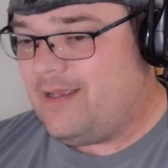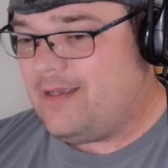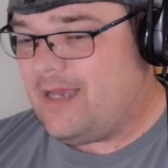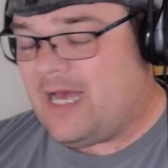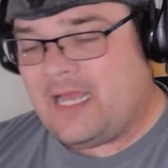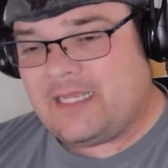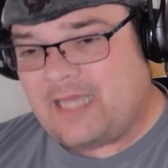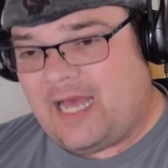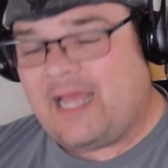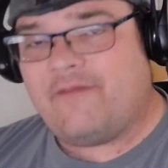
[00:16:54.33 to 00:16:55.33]
I
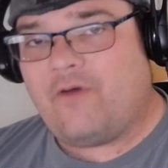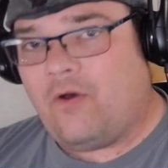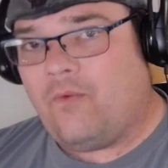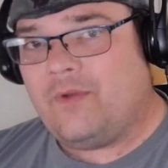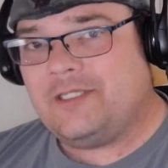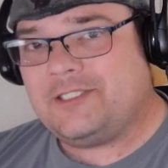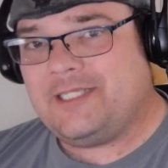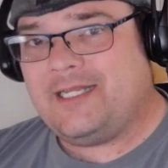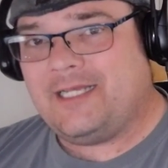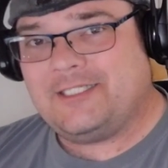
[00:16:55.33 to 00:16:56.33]
have always
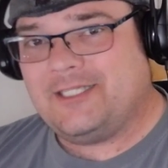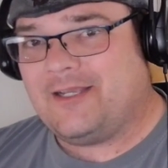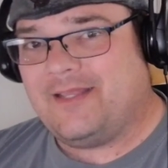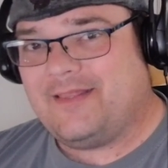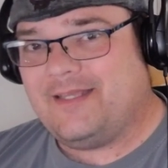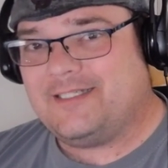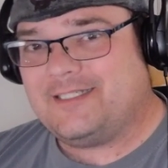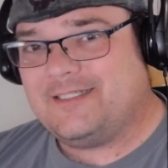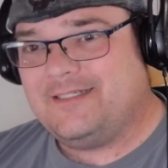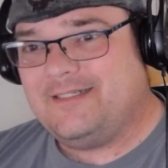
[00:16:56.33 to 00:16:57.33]
said I suck at
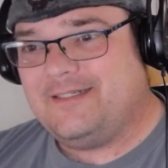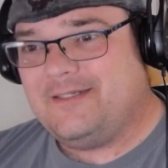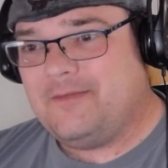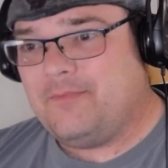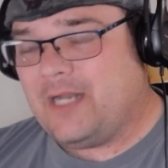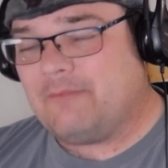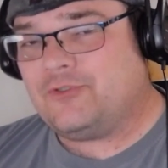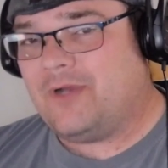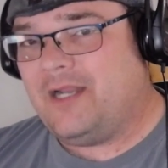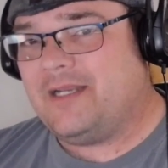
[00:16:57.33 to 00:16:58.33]
this, but
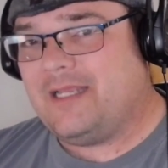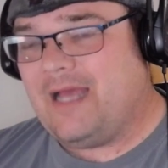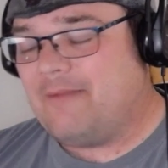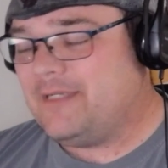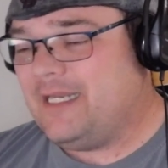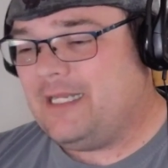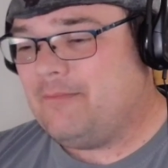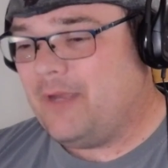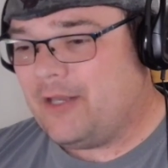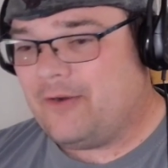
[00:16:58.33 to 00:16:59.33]
I'm getting
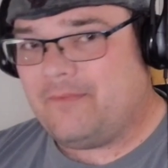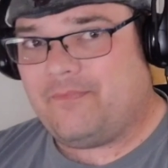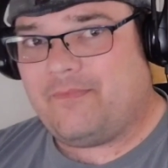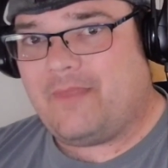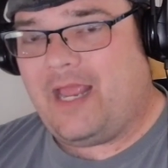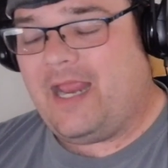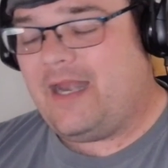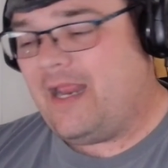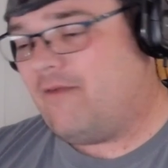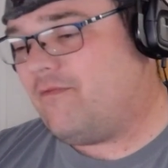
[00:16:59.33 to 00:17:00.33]
better.
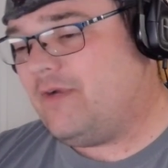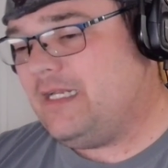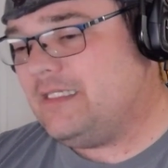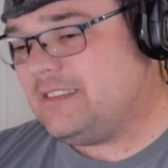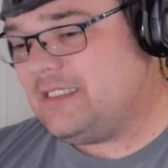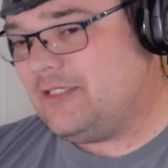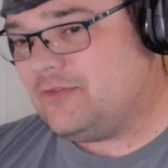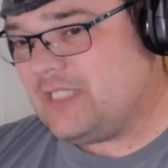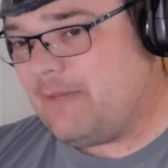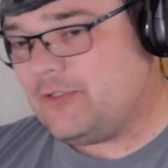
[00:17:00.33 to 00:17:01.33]
And every
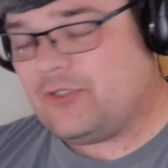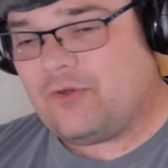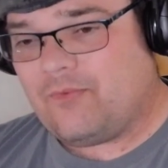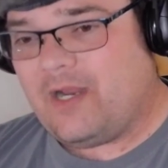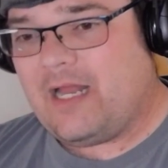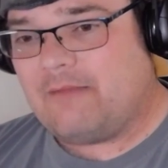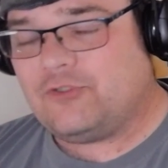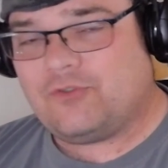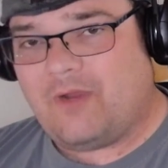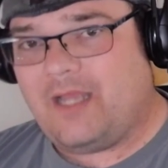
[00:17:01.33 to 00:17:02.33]
single time I turn around, I'm
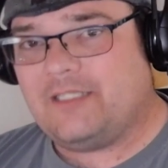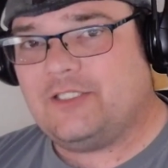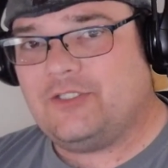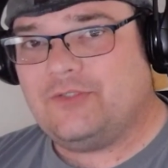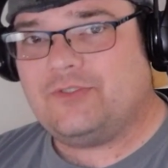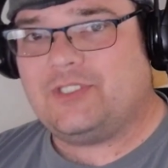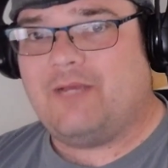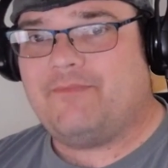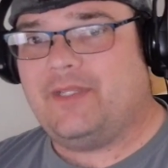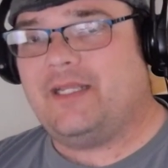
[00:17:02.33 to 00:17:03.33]
trying to do
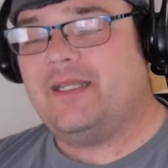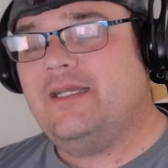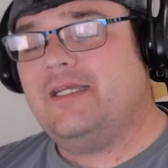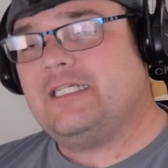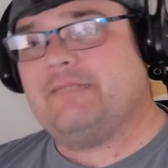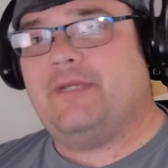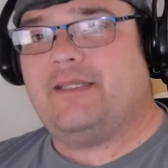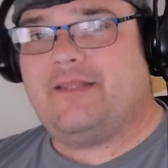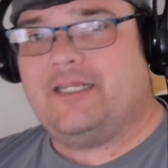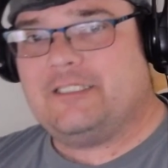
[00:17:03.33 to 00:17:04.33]
something to
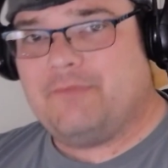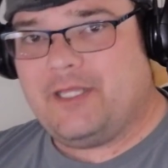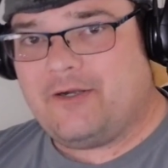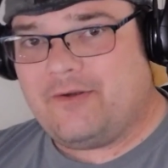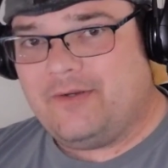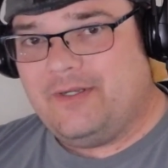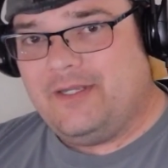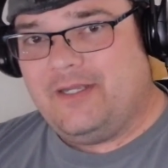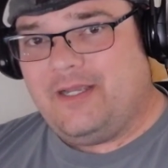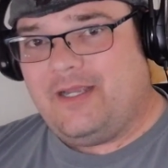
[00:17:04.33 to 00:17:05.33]
make things better.
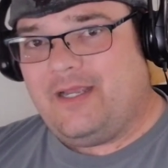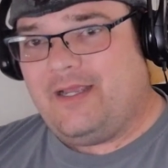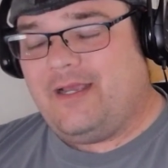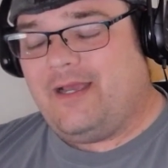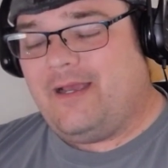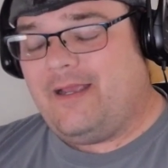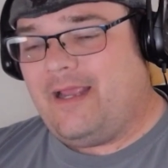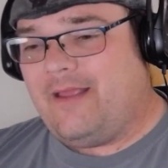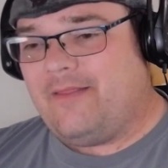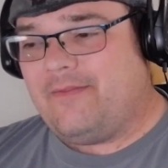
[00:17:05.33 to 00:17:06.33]

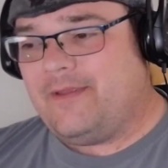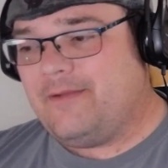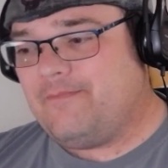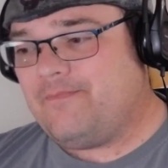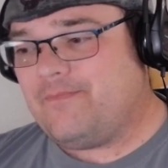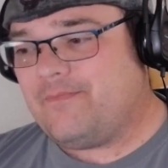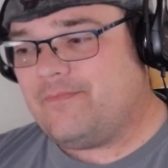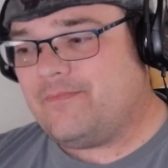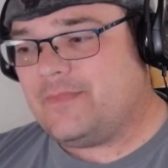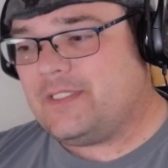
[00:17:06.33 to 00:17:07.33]
And
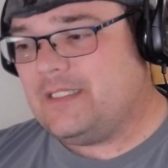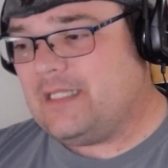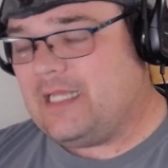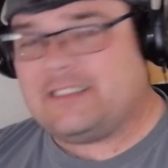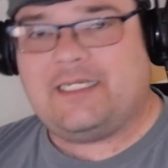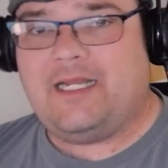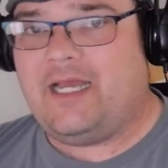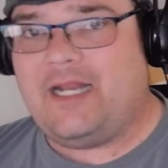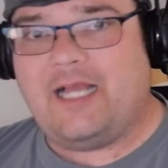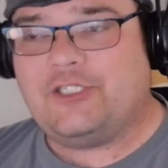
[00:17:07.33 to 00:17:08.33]
like
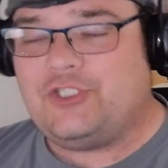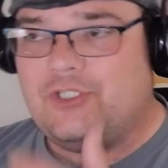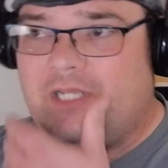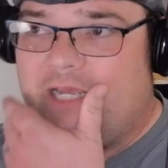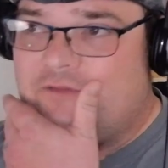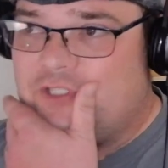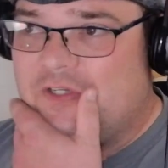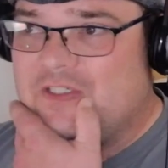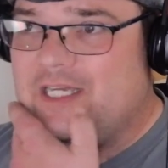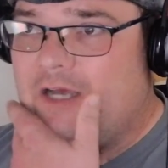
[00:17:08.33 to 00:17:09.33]
tonight, I should have
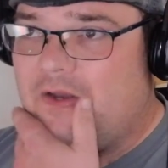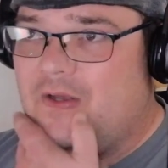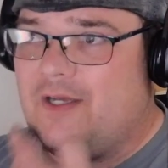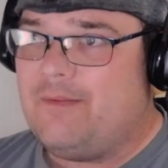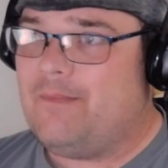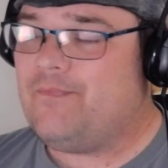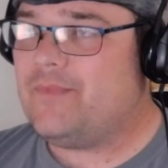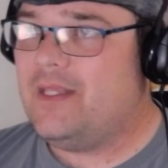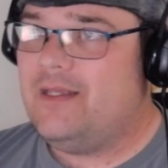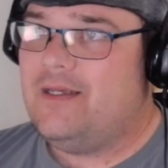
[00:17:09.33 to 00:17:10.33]
checked out A
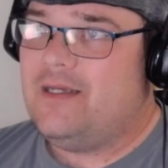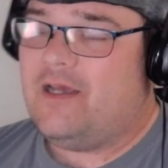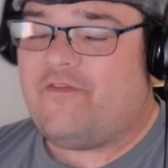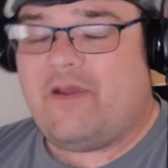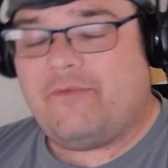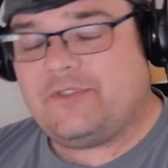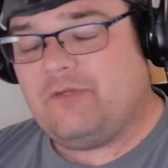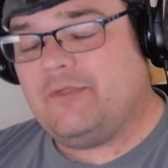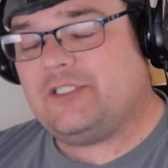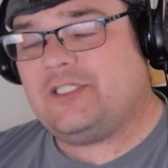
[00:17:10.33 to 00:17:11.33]
Fan with
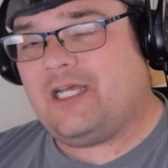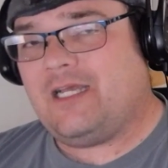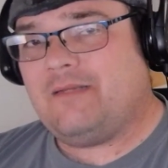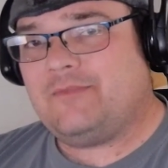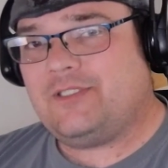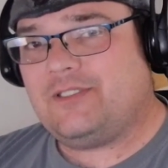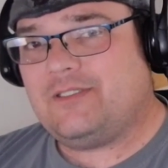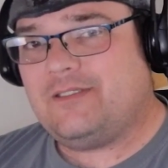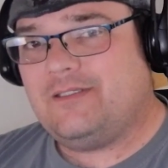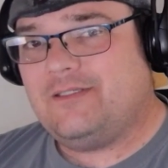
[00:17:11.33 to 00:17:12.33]
Too Much Time's
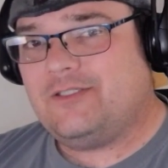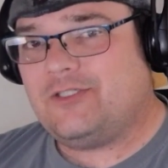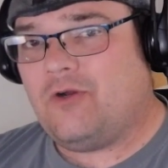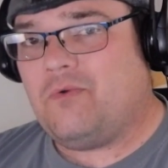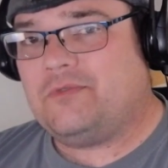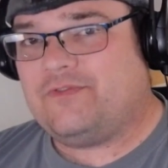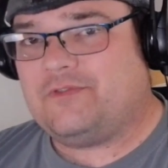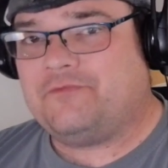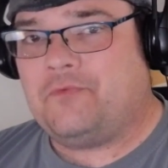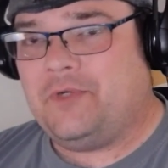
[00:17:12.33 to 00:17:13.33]
Star Wars
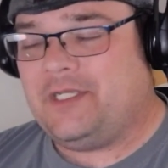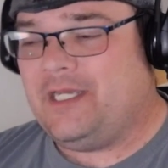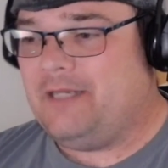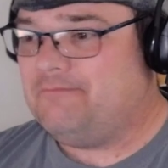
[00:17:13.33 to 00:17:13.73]
vs. 40K.